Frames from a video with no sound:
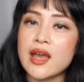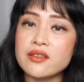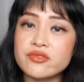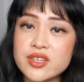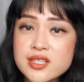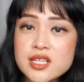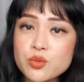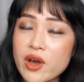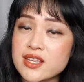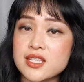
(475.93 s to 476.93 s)
And this
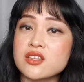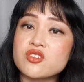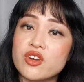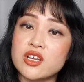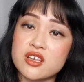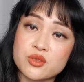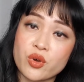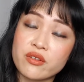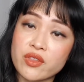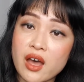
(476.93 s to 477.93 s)
is why sunscreen
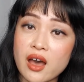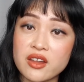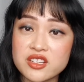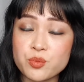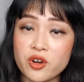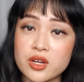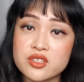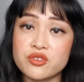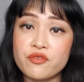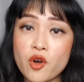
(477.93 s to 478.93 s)
is one of the hardest
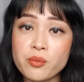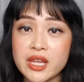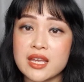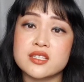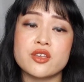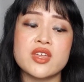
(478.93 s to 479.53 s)
products to formulate,